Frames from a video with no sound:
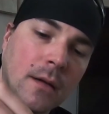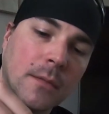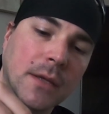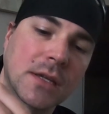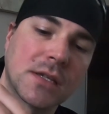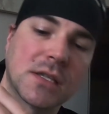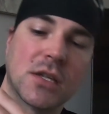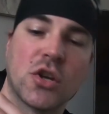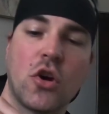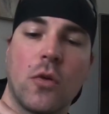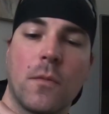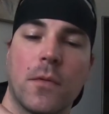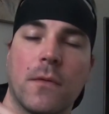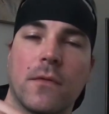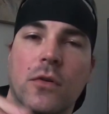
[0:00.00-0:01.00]
because
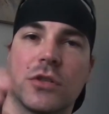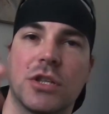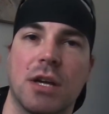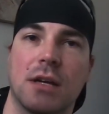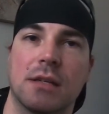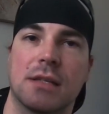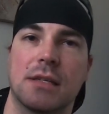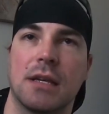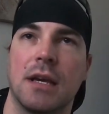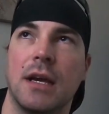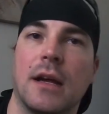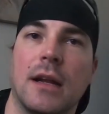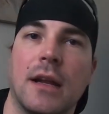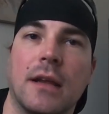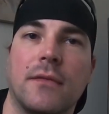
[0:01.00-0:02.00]
GoPro got just
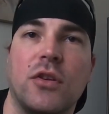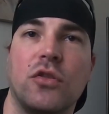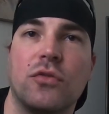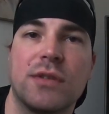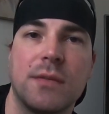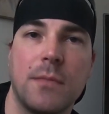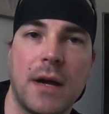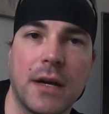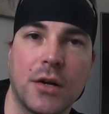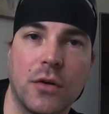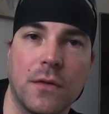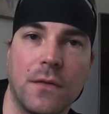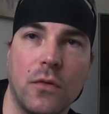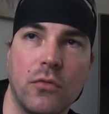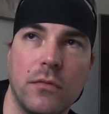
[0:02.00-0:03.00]
like when you're using
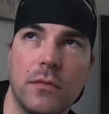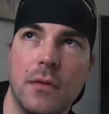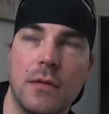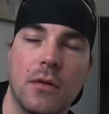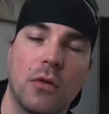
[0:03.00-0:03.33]
microphone,